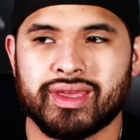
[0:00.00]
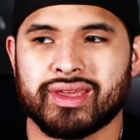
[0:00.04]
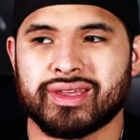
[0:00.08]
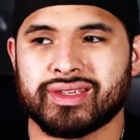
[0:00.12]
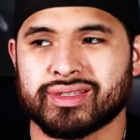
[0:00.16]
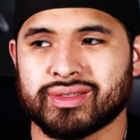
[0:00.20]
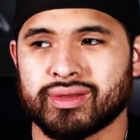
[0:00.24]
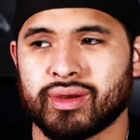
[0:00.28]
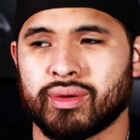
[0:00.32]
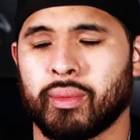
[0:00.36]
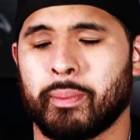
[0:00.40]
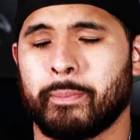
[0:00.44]

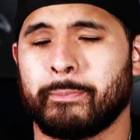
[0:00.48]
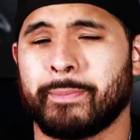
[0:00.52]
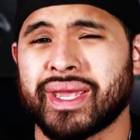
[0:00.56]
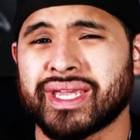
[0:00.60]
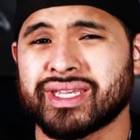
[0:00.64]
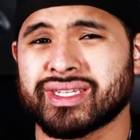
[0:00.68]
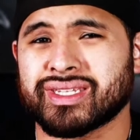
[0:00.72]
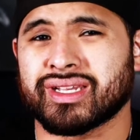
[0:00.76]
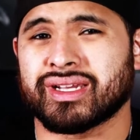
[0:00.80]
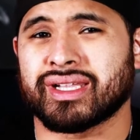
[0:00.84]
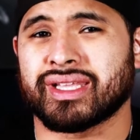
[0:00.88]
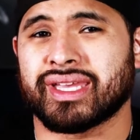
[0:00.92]
So
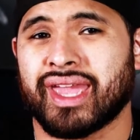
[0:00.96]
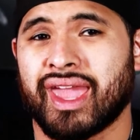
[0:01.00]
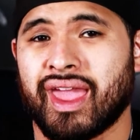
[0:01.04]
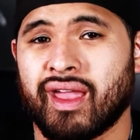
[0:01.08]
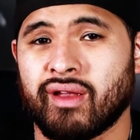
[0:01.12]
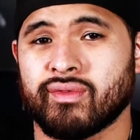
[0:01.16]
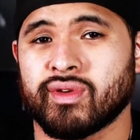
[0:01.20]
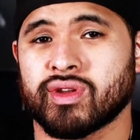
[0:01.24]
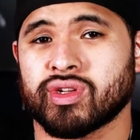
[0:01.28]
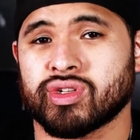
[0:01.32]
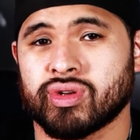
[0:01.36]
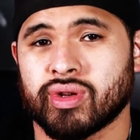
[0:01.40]
basically
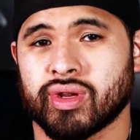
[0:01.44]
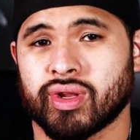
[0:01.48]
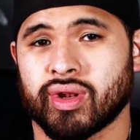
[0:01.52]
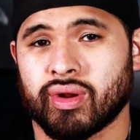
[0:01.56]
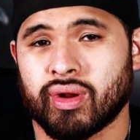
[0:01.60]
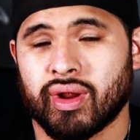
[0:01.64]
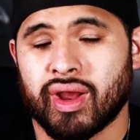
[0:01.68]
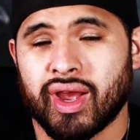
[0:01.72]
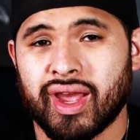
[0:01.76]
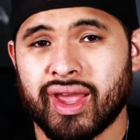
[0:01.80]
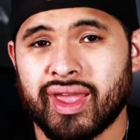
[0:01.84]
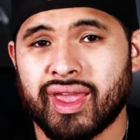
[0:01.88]
every
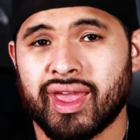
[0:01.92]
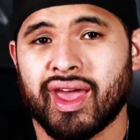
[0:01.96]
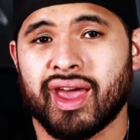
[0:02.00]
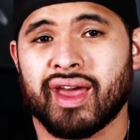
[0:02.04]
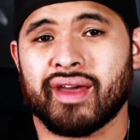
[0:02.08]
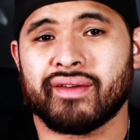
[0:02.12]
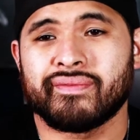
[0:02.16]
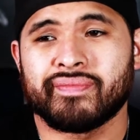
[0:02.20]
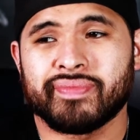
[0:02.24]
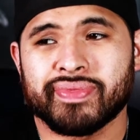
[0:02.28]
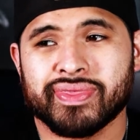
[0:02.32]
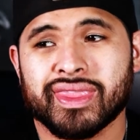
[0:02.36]
trainer I
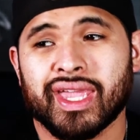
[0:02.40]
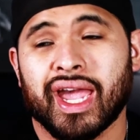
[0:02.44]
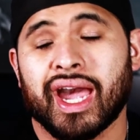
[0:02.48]
have,